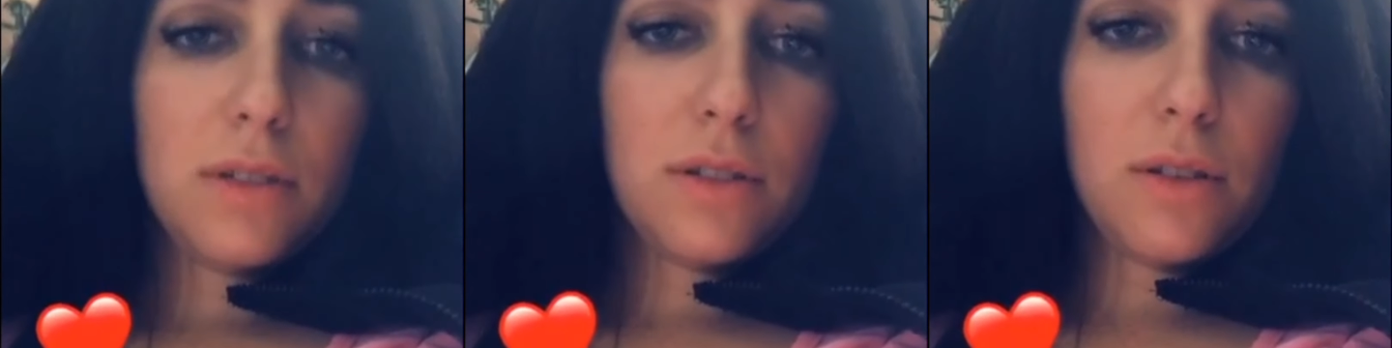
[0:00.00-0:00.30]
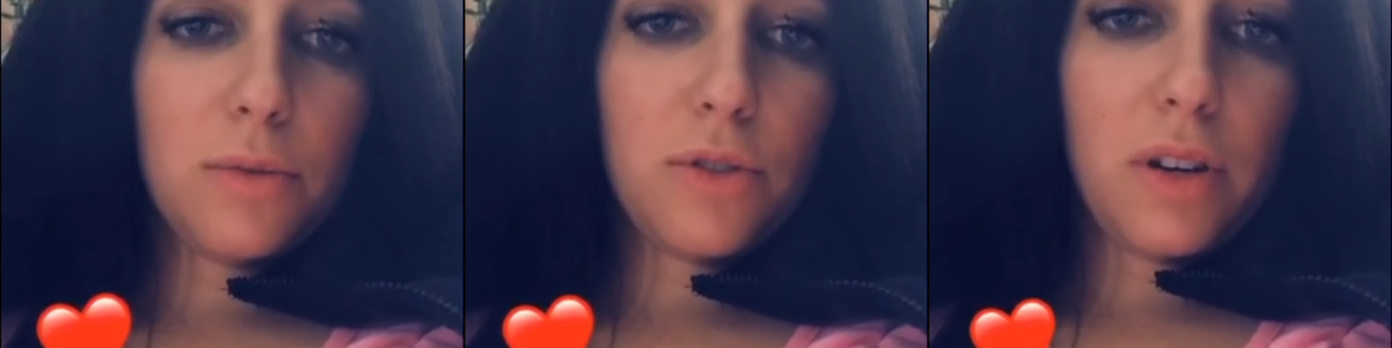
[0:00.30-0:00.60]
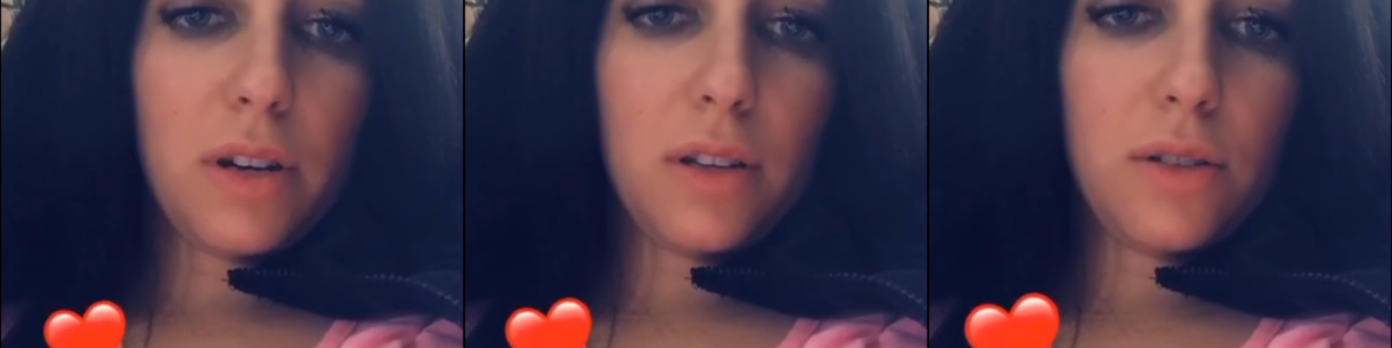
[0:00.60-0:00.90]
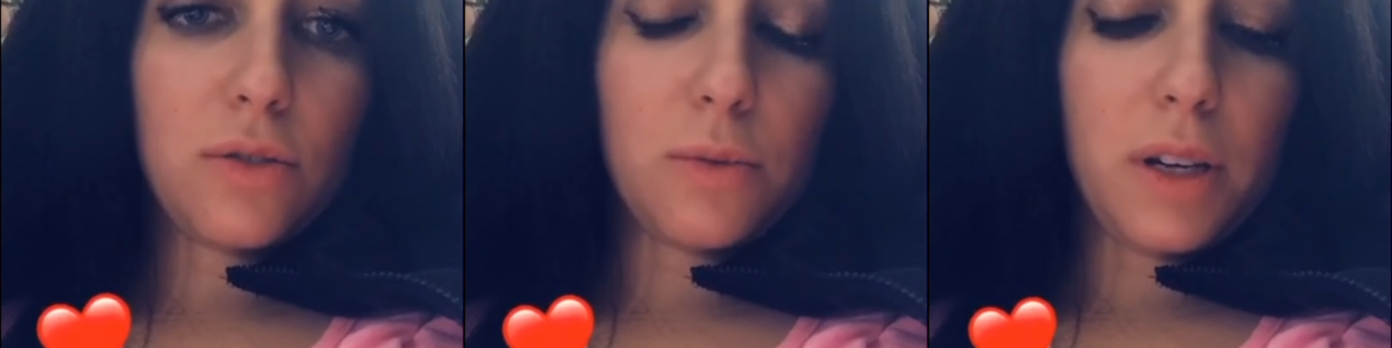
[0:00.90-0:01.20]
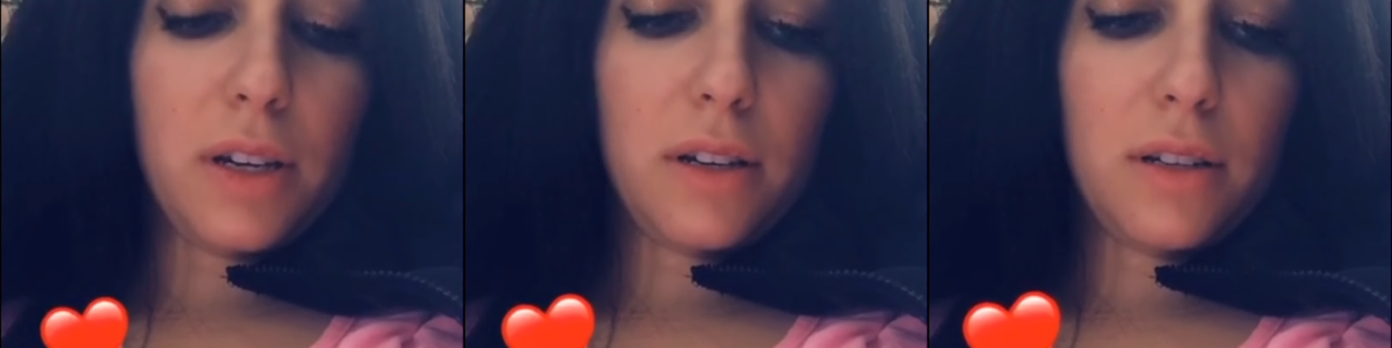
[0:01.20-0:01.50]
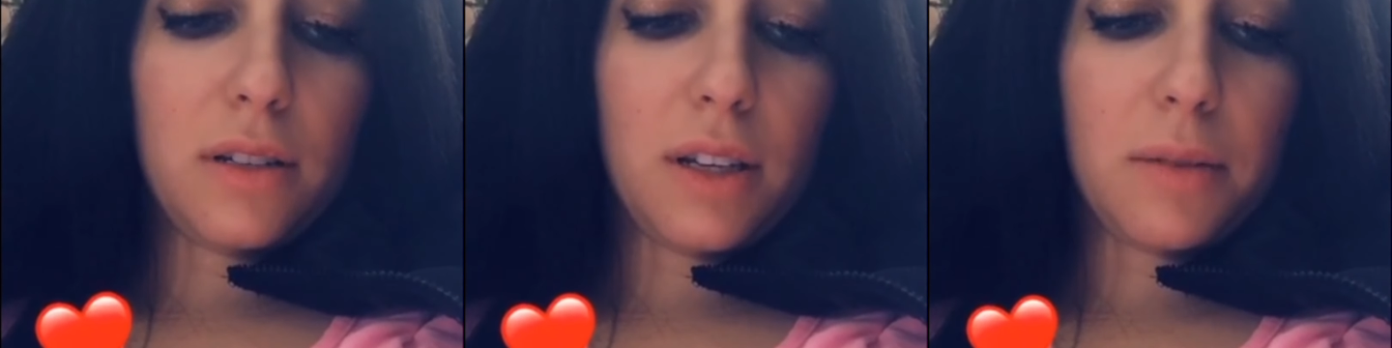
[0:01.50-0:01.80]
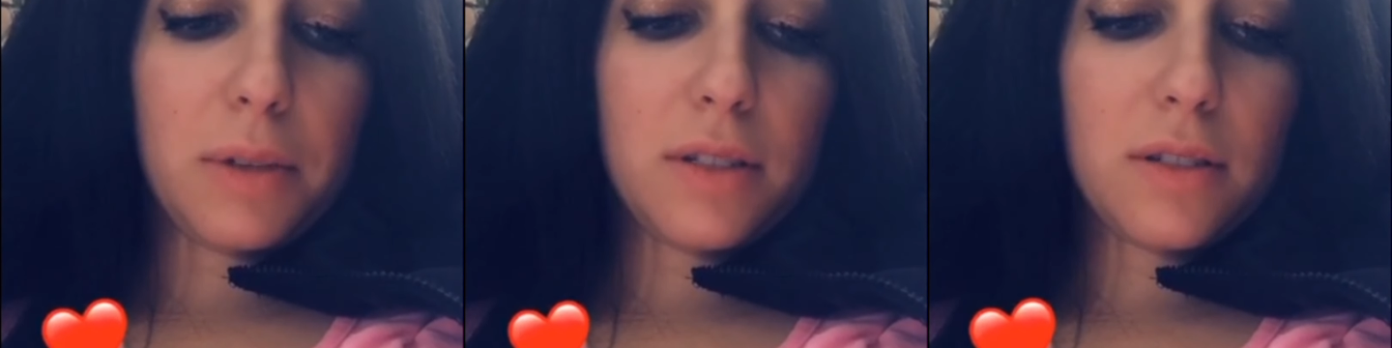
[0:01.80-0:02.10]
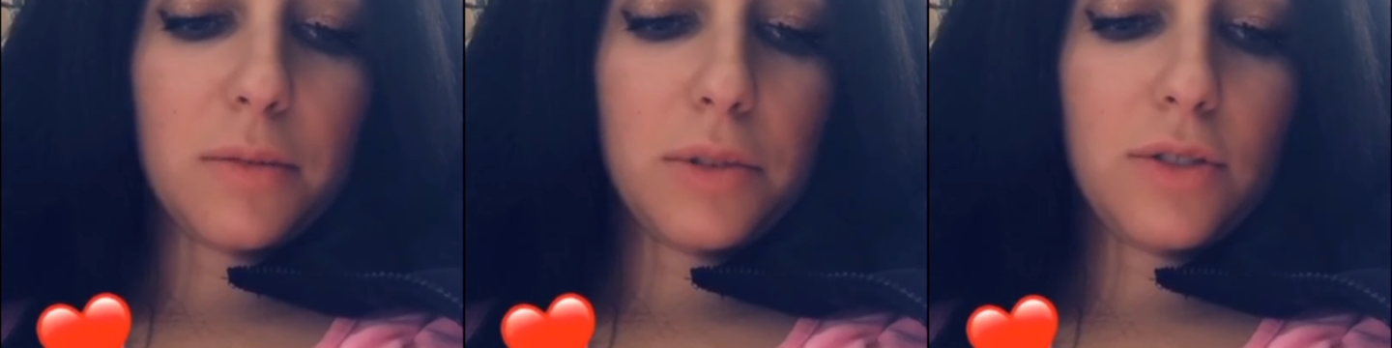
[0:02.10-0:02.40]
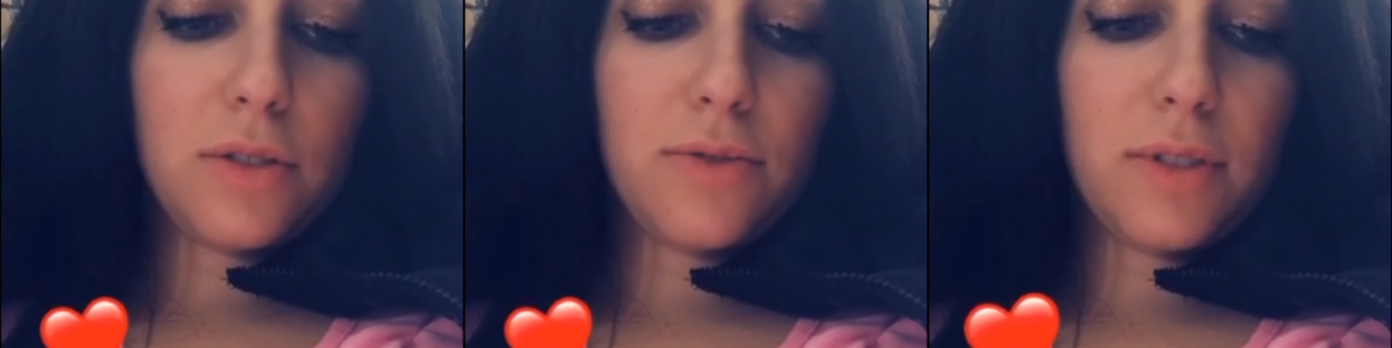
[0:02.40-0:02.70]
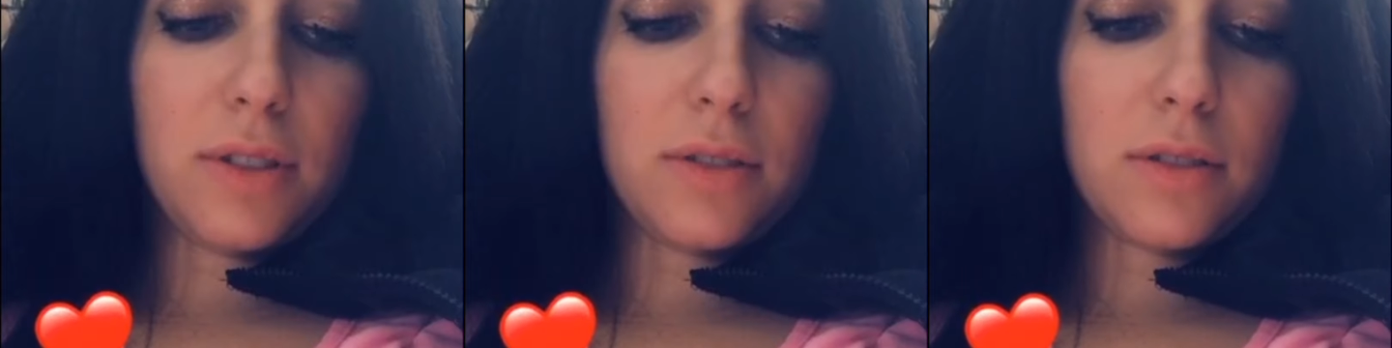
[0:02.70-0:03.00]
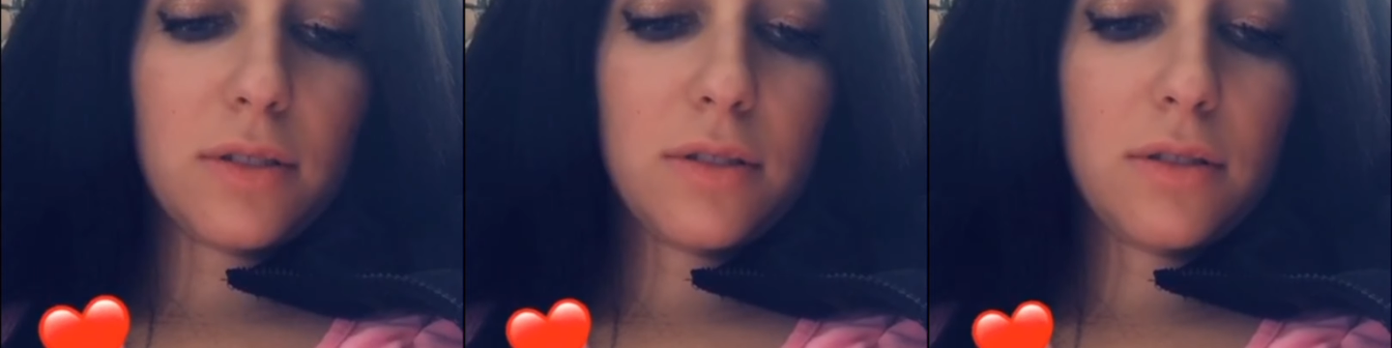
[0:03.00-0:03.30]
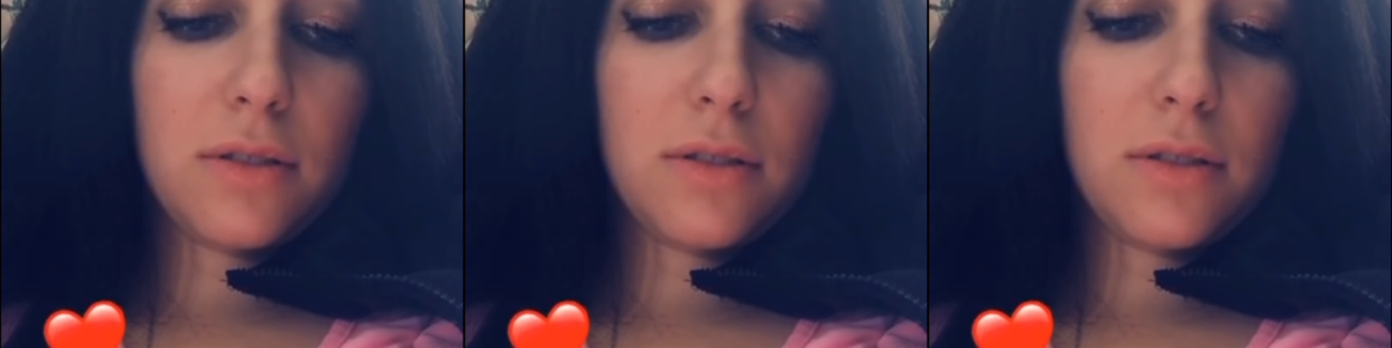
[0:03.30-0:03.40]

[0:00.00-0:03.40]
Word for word: So I'm trying to lose weight and like my stomach just feels